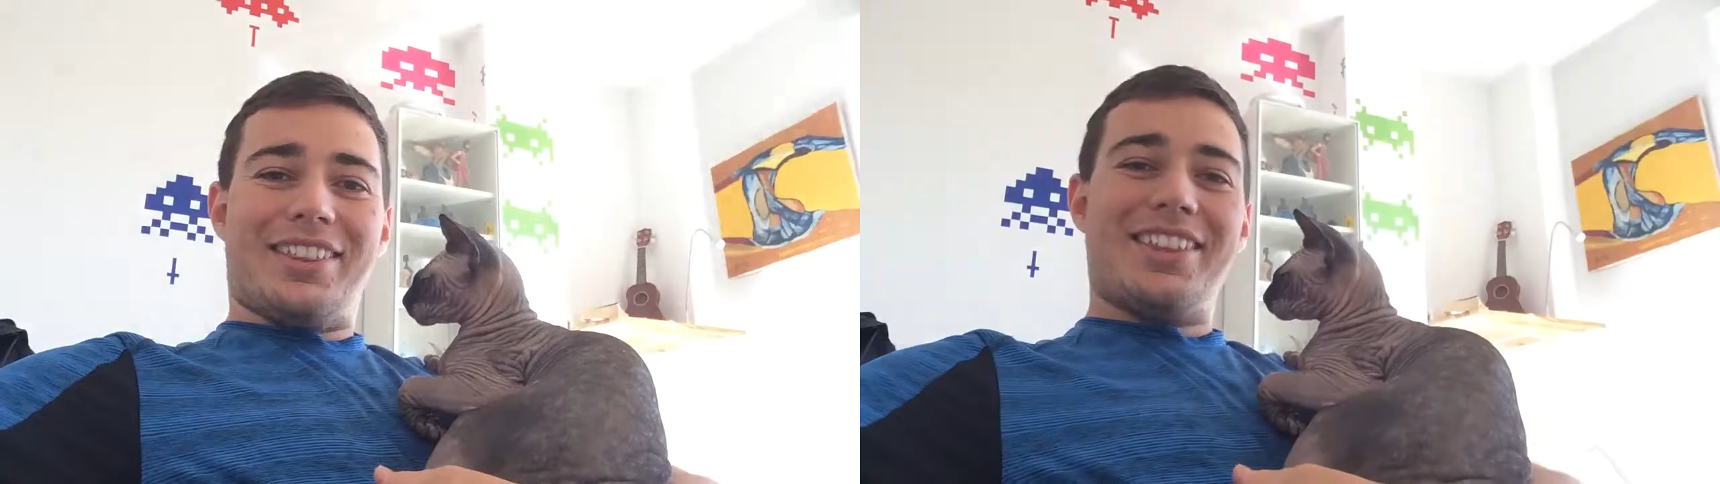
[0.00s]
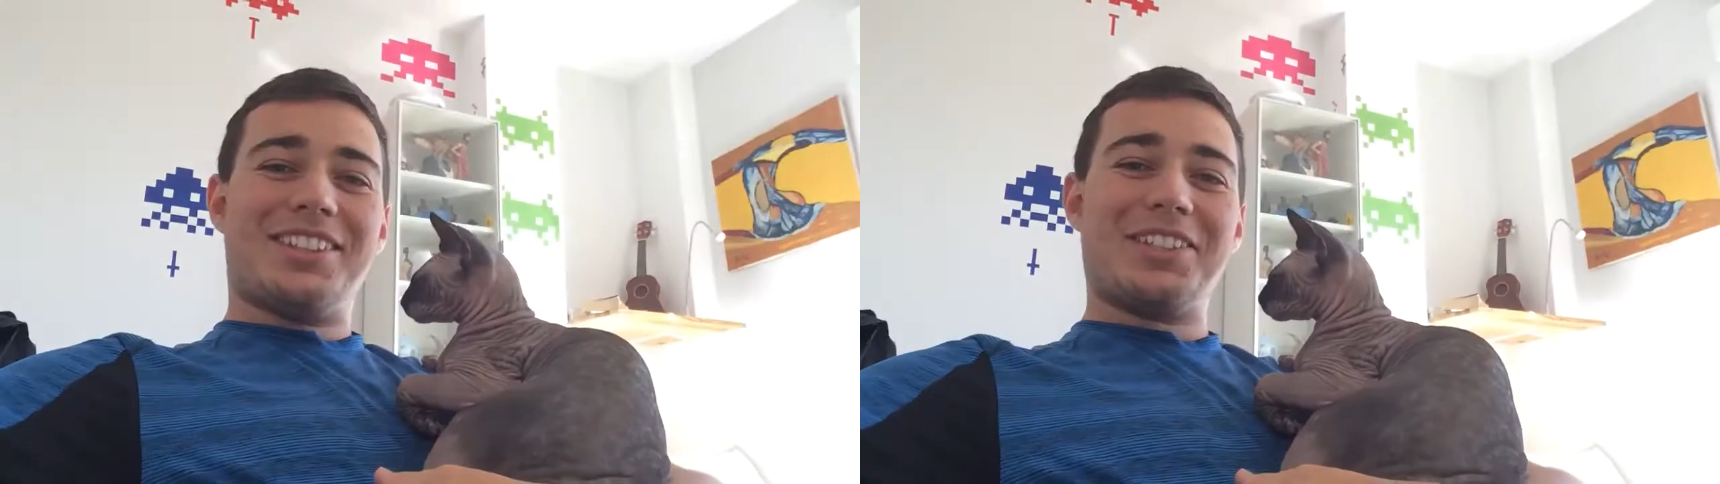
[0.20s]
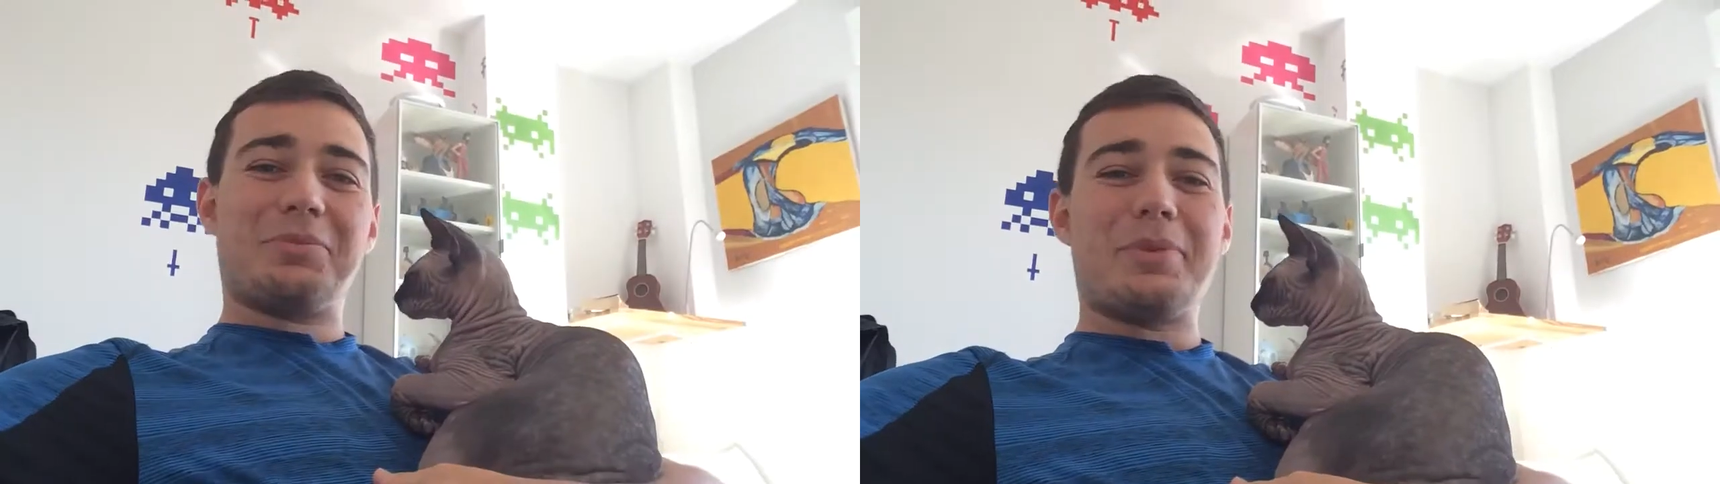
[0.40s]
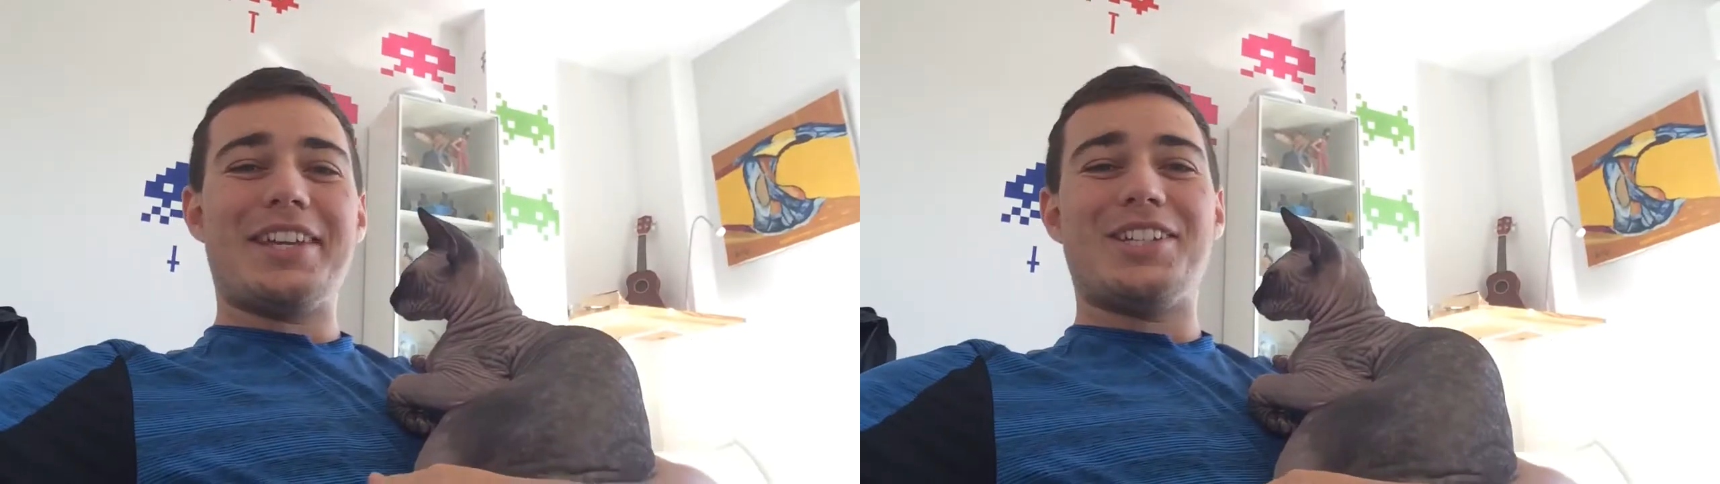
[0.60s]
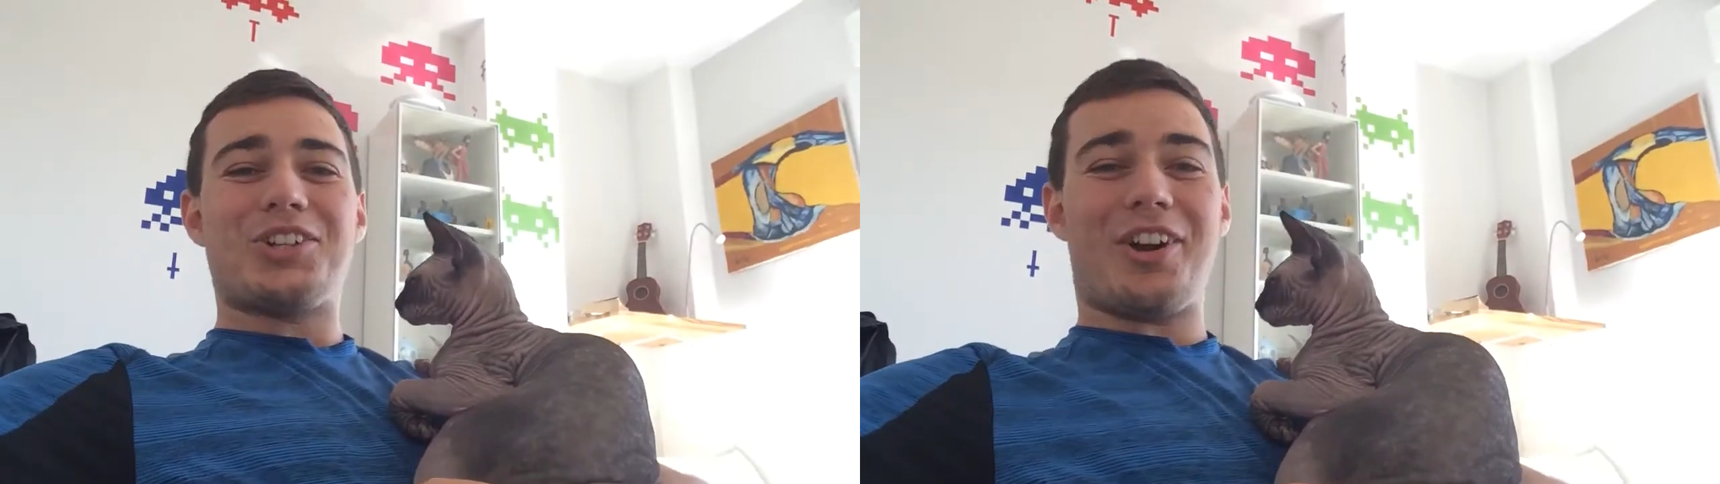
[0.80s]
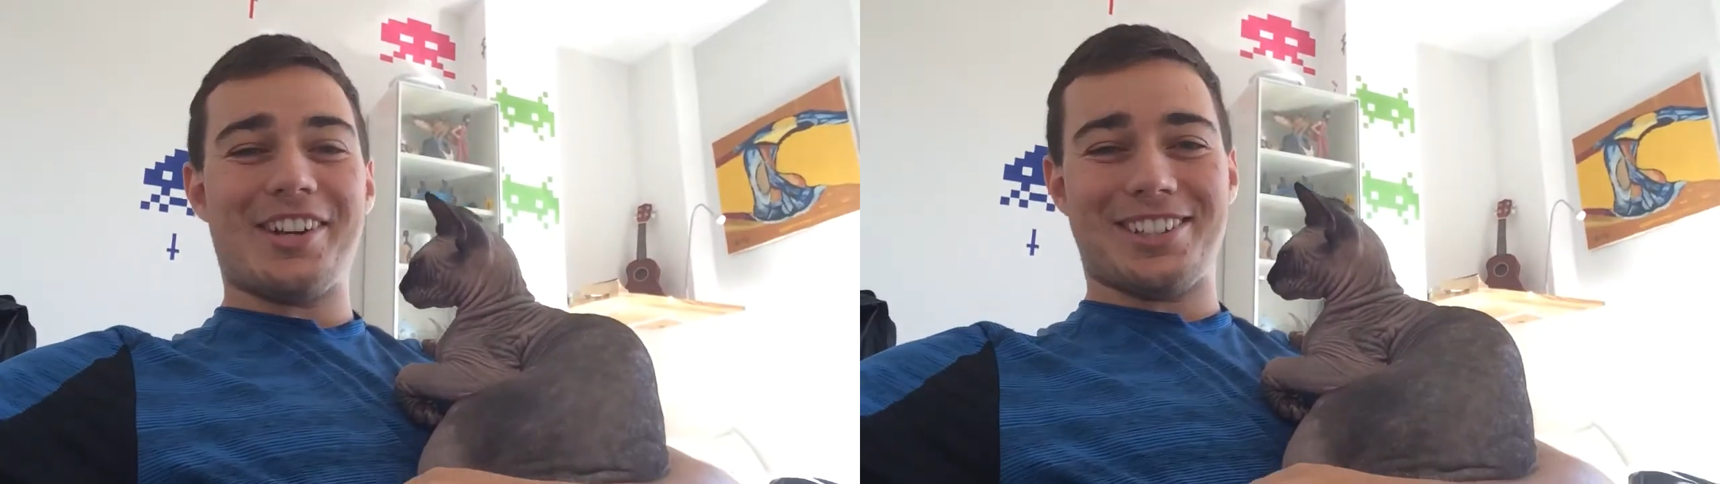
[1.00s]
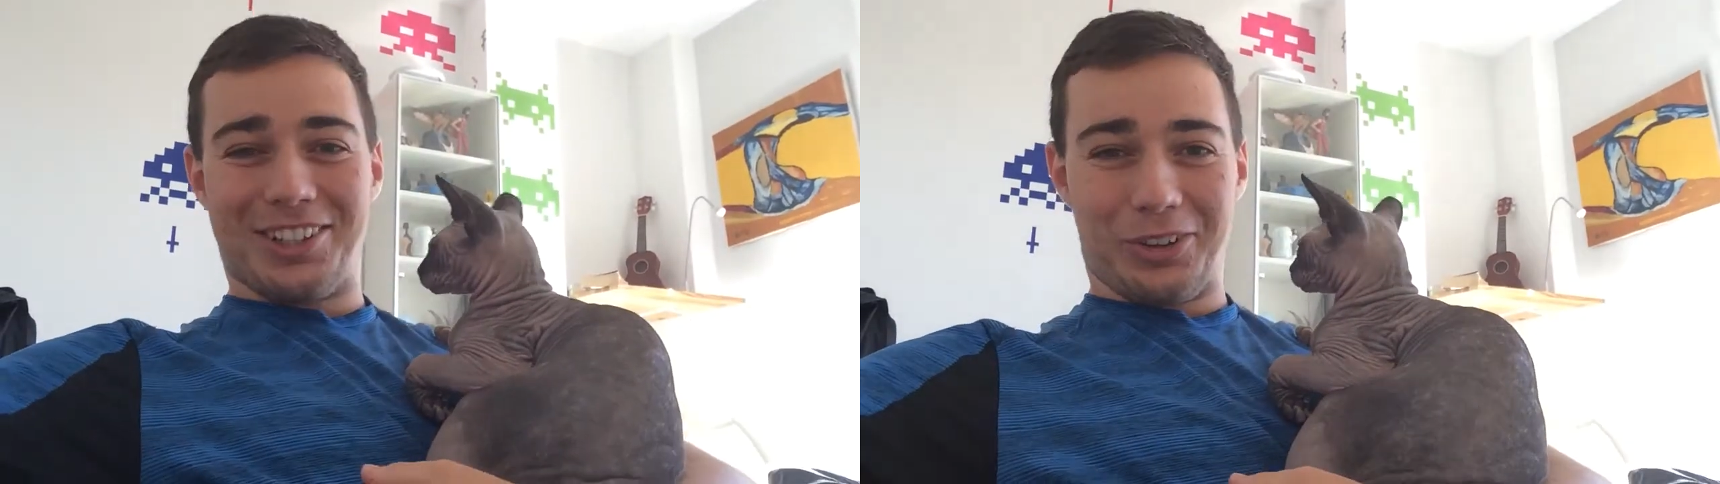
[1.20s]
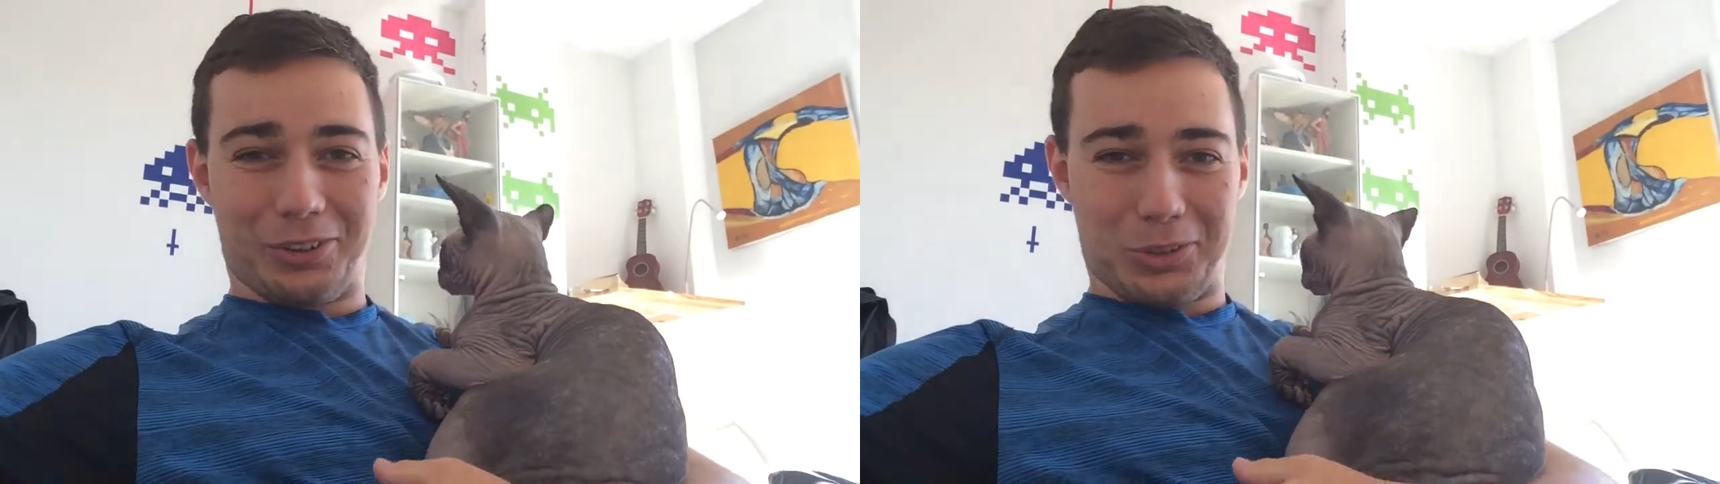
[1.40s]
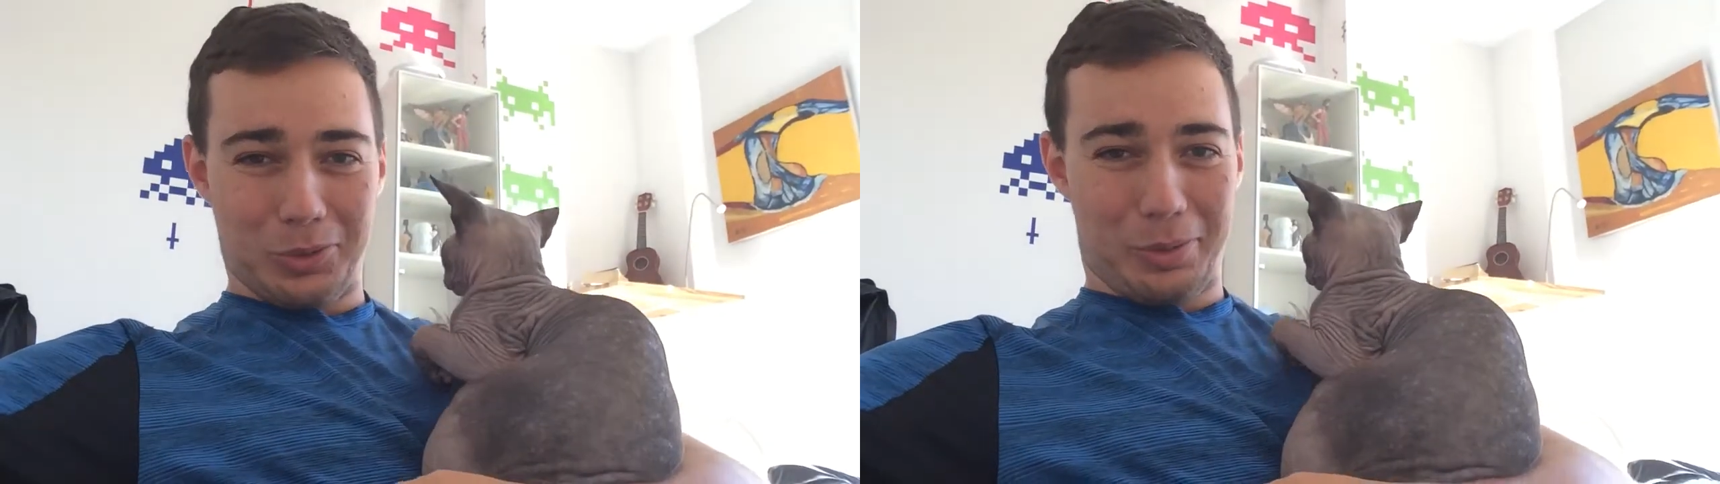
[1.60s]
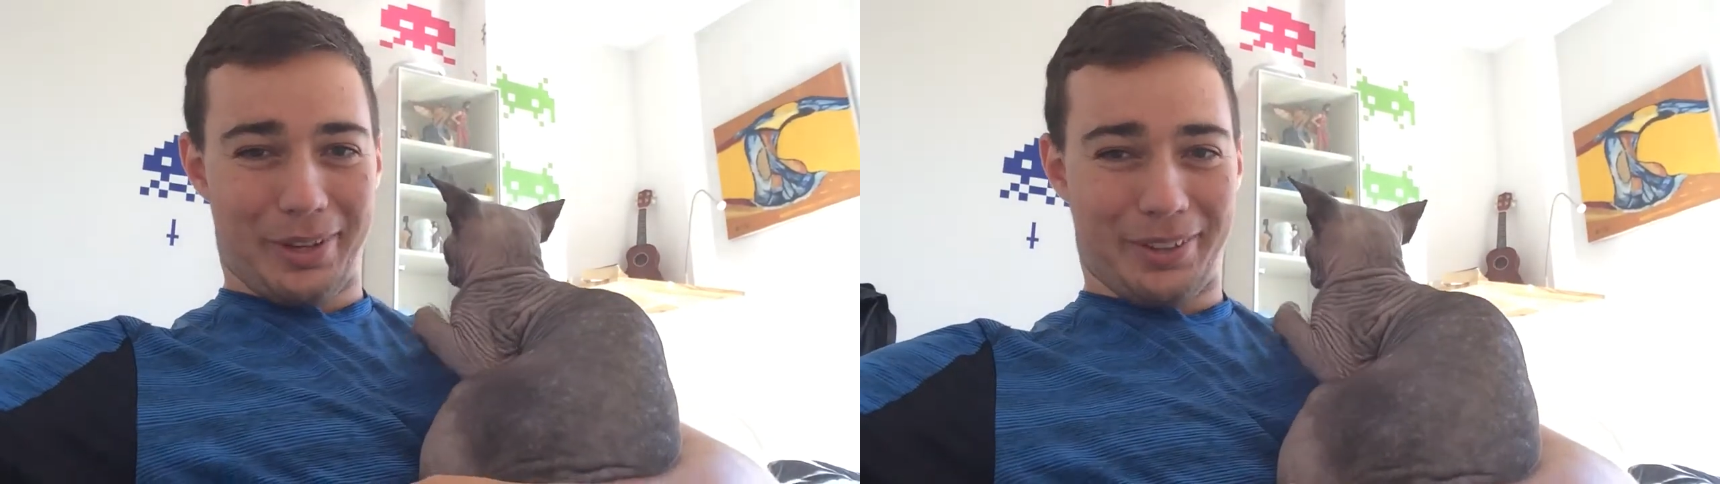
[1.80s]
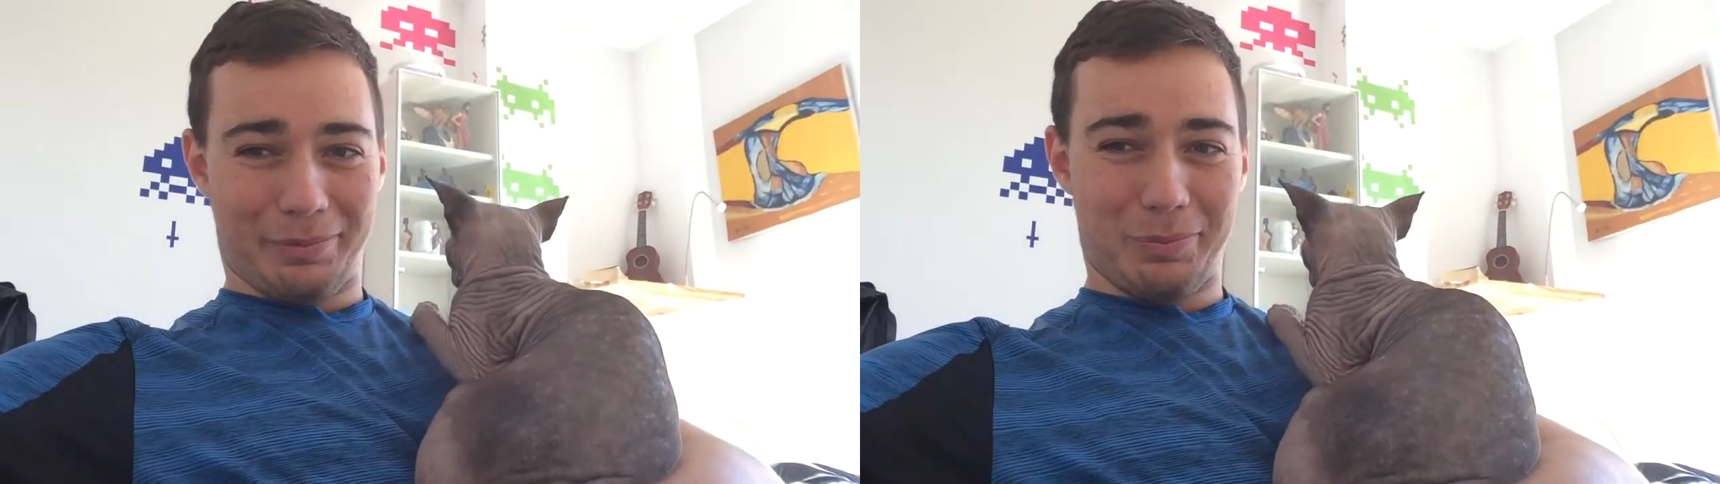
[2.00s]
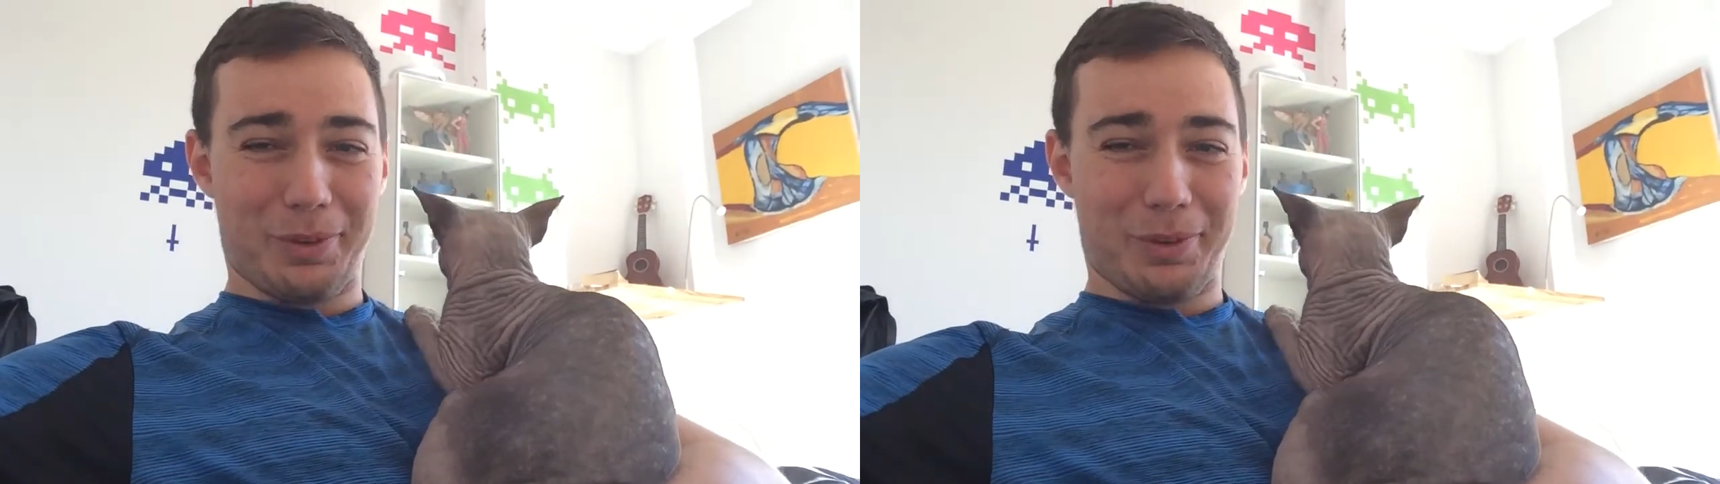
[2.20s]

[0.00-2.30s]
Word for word: This is me trying to go swimming,